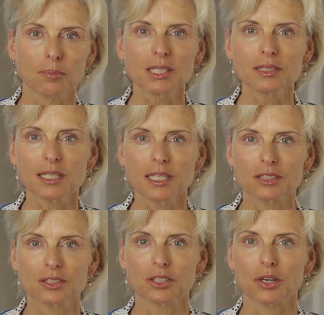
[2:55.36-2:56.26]
Please
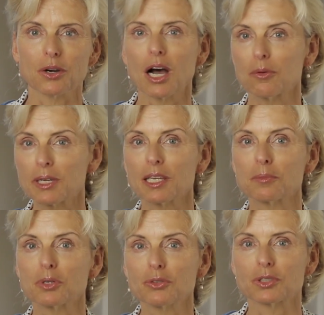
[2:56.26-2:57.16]
let us know how we
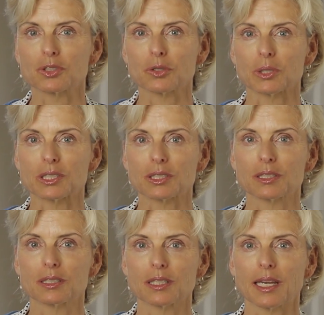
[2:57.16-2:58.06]
can improve this
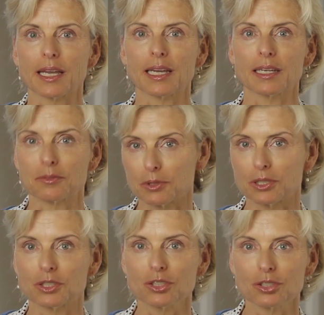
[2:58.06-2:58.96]
course and
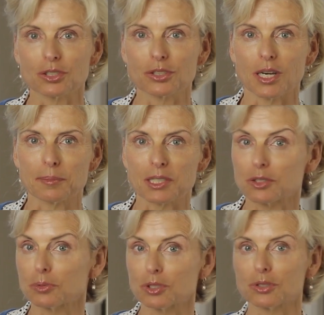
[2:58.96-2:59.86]
what additional
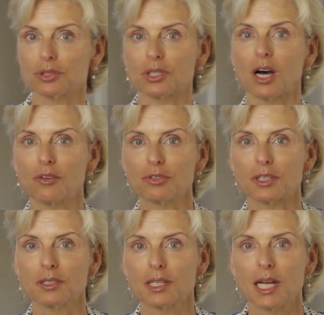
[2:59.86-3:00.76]
topics we should
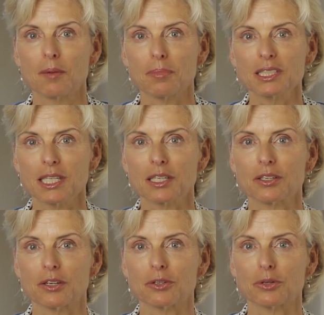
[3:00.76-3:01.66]
offer by
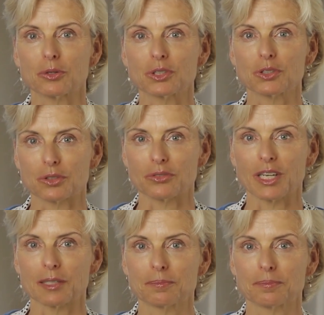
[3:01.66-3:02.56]
taking our course
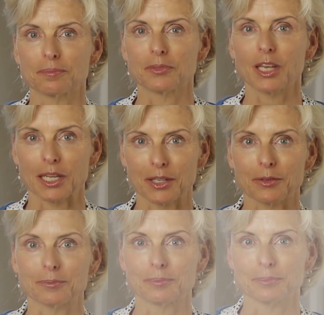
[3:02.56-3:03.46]
survey. Thank you.